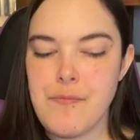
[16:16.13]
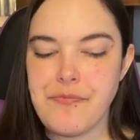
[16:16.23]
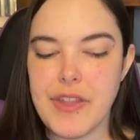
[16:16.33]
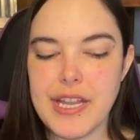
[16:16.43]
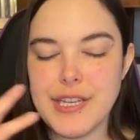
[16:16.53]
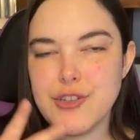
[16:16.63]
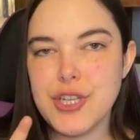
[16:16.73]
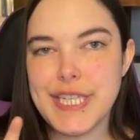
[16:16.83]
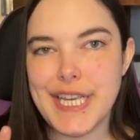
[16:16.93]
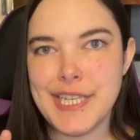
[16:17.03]
The
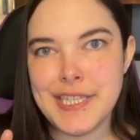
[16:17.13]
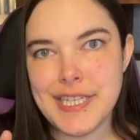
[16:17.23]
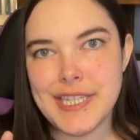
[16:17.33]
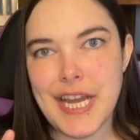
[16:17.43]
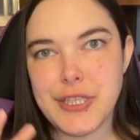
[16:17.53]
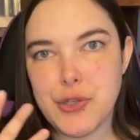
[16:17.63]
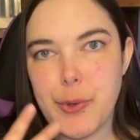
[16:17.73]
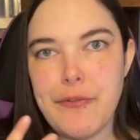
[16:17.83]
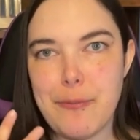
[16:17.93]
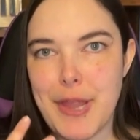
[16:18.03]
initial taste is that
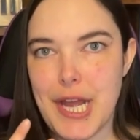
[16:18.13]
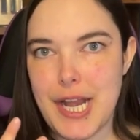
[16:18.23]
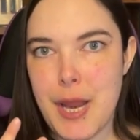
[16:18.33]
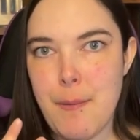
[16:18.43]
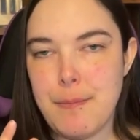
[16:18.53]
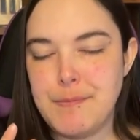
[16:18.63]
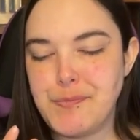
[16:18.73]
sweet from the honey.